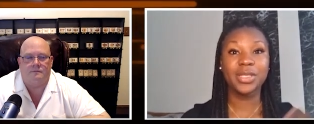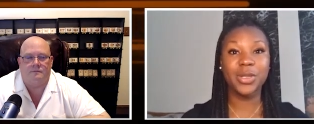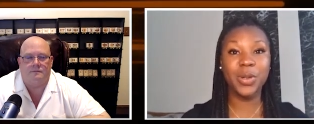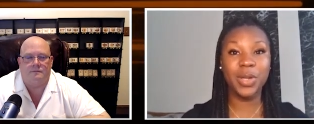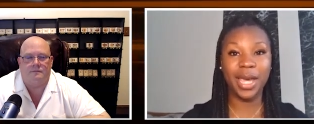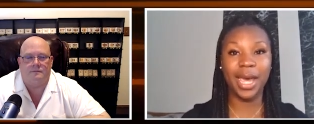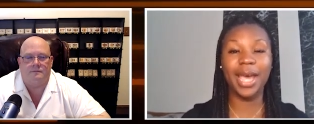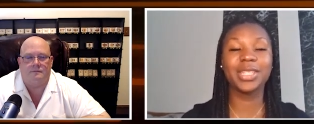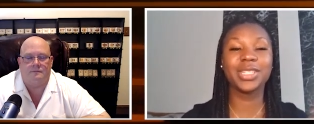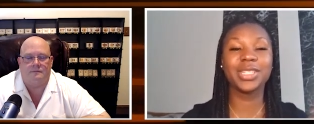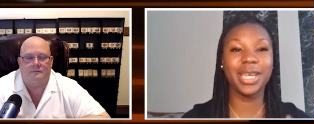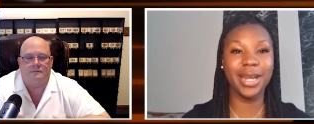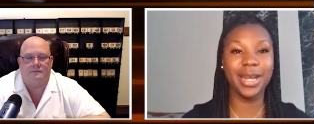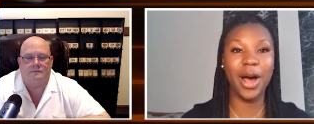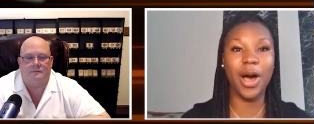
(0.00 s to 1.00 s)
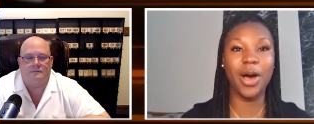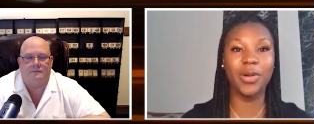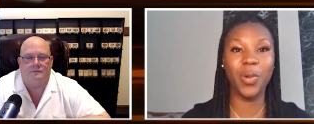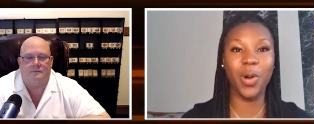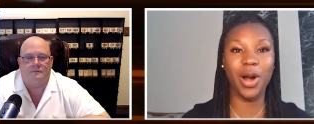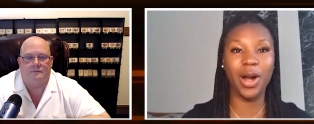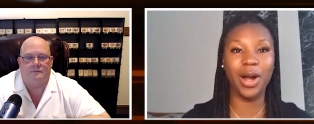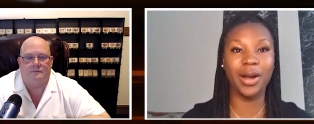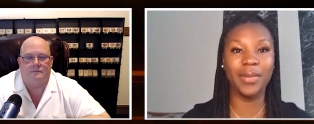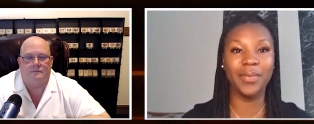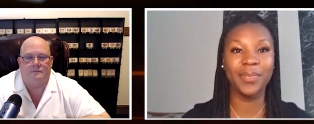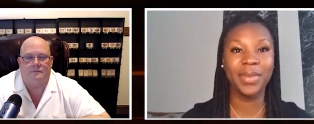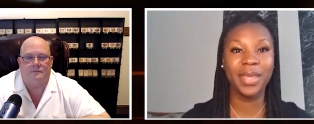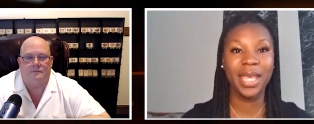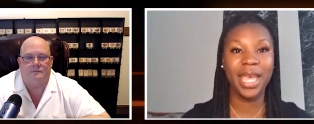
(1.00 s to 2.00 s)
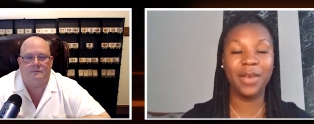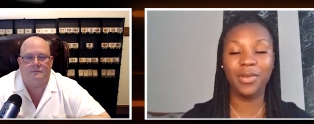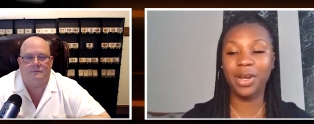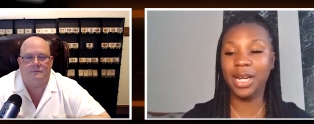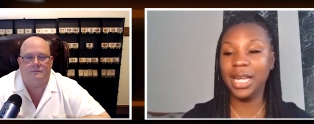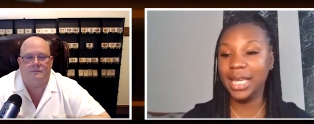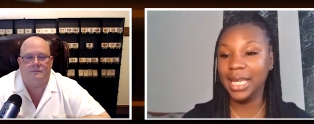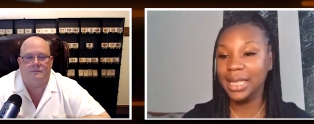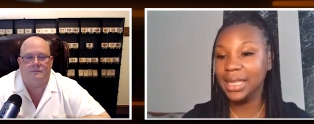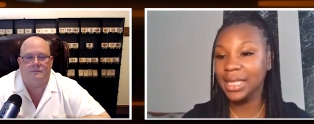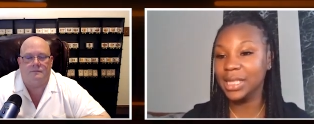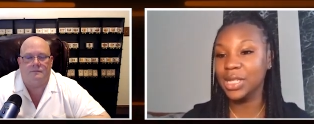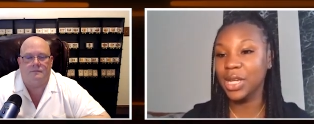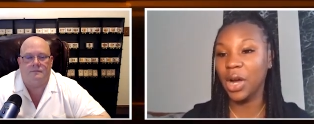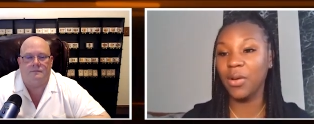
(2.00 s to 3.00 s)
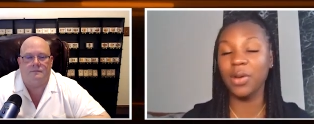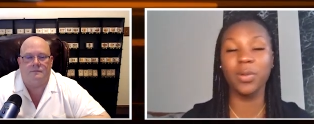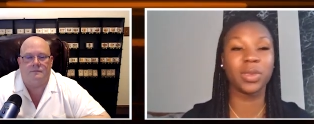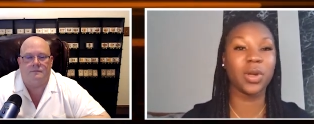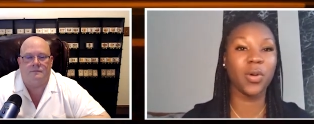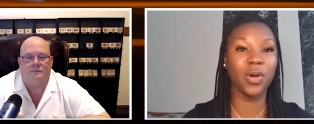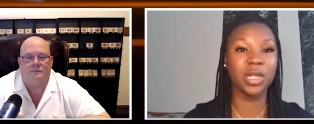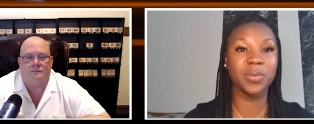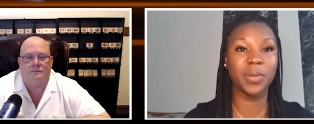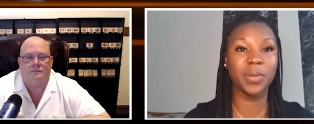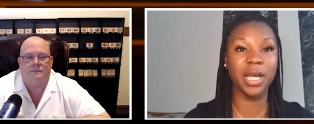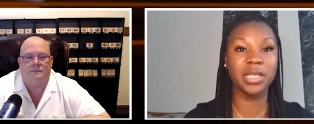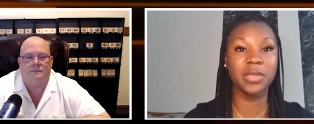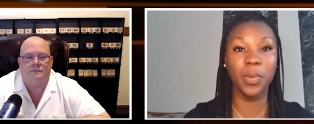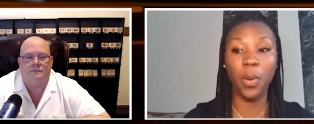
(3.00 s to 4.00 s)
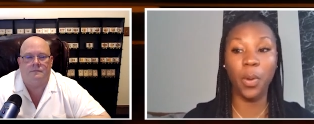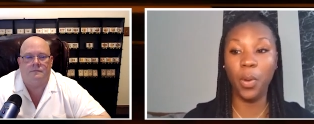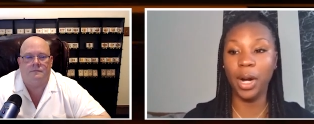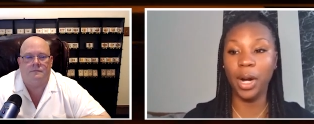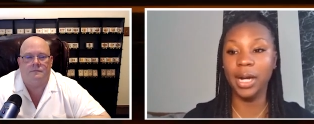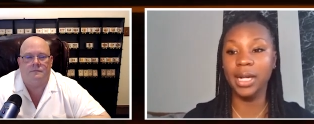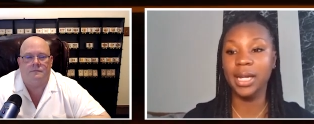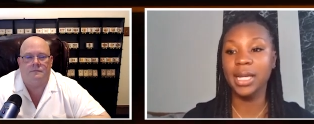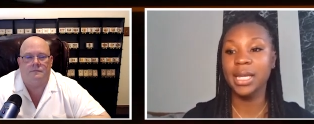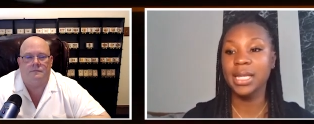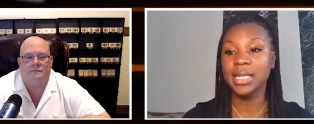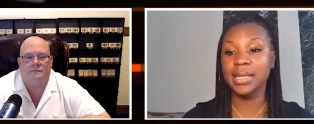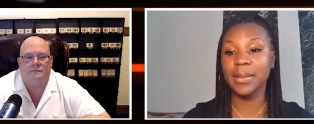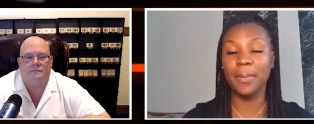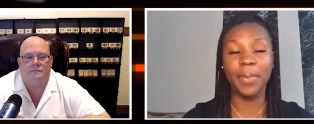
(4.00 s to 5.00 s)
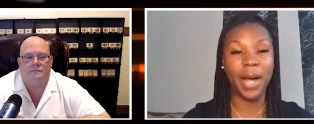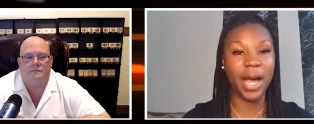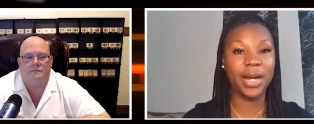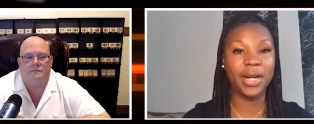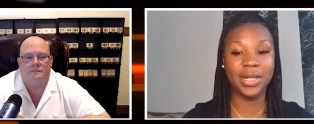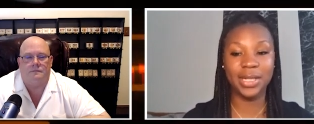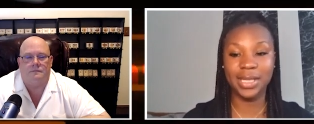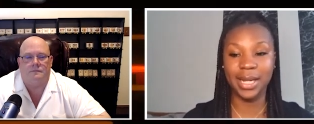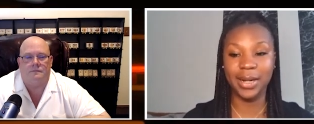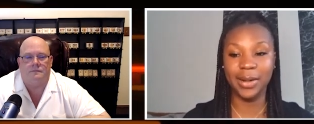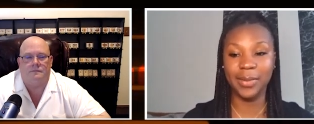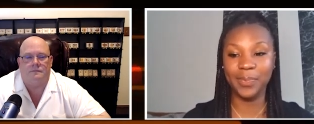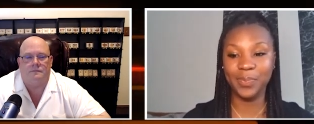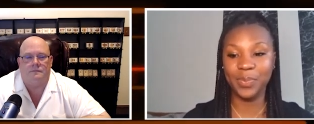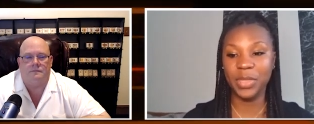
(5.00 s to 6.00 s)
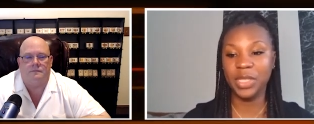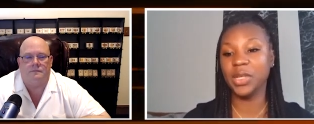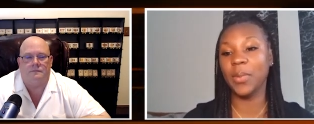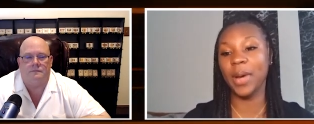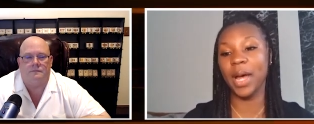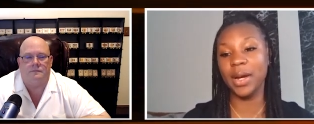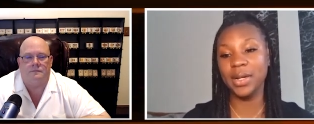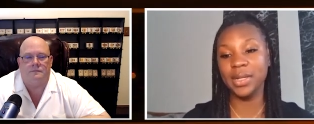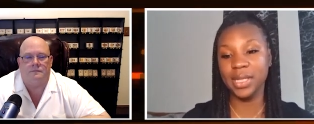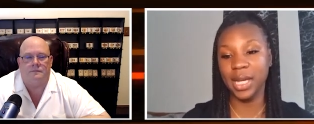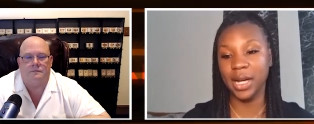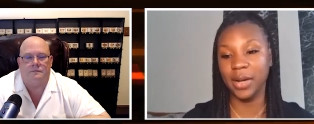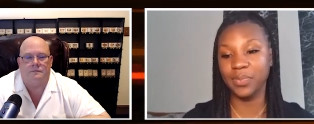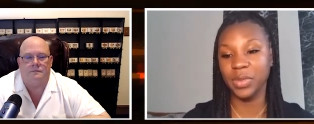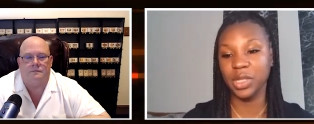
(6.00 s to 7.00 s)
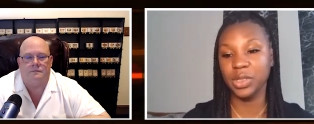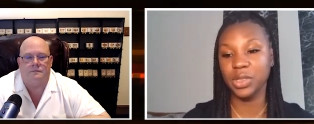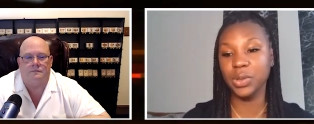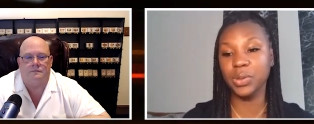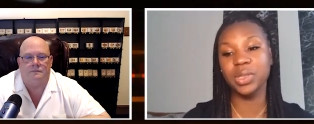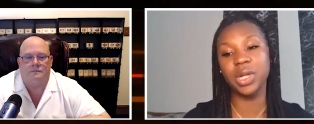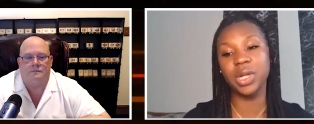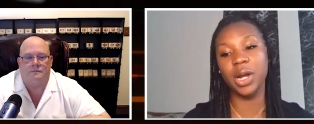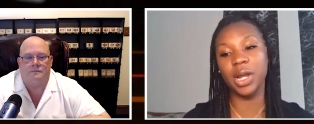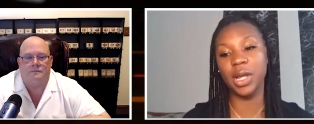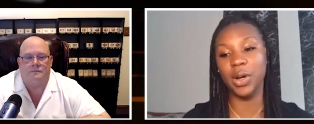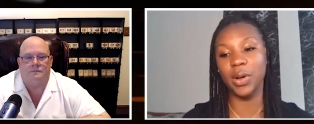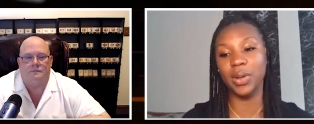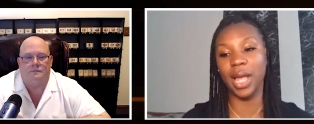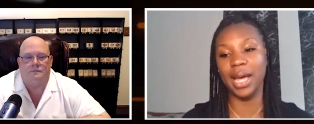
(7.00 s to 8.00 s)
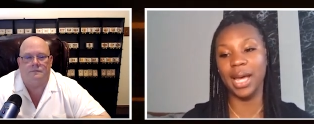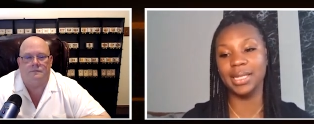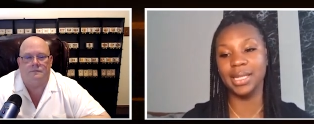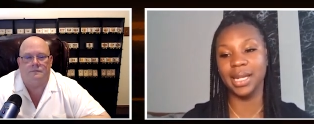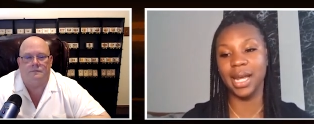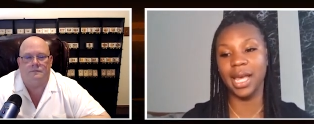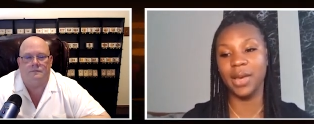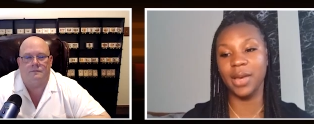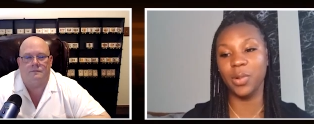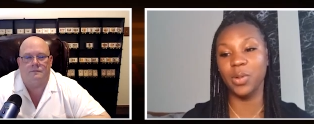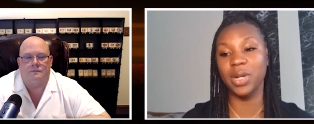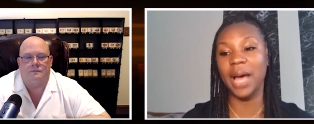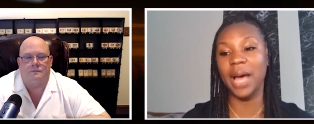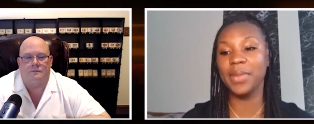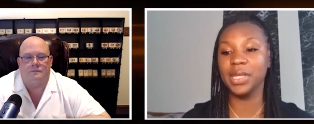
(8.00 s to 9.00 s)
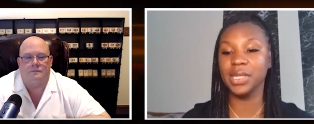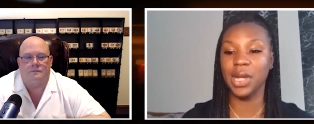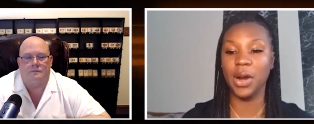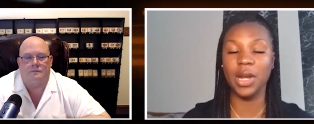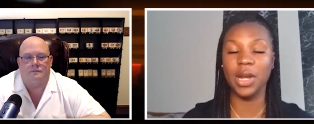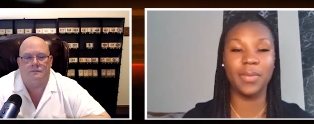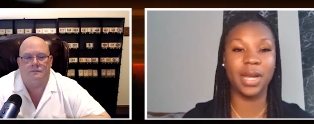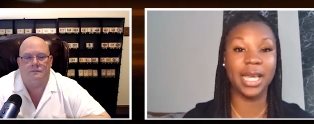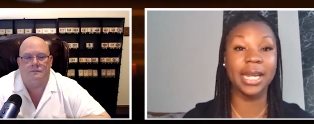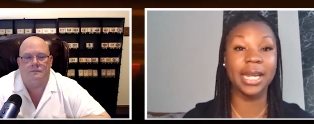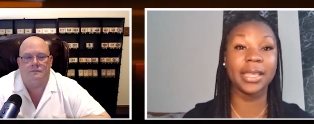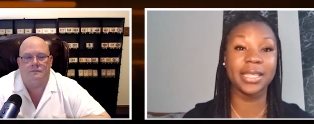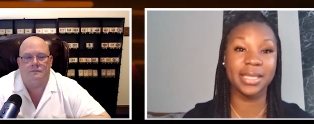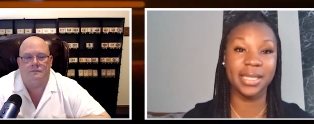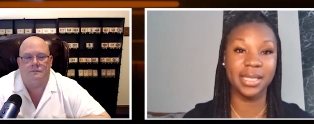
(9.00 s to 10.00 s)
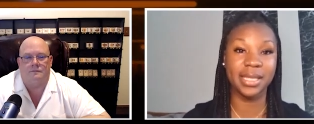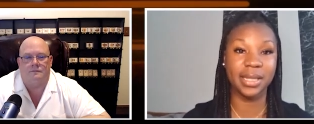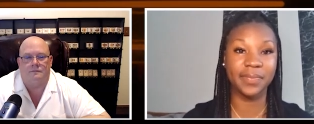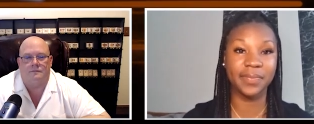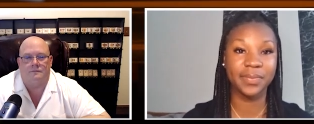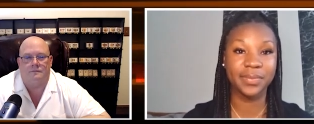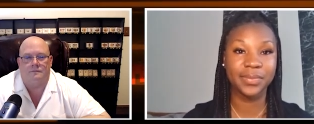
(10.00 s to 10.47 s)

Speaker 1: to Ketch and Anwar, and we're going to get this going with the Orange Bloods board, some buy or sell. So buy or sell, two starting O-line today will not be starting by the end of the season.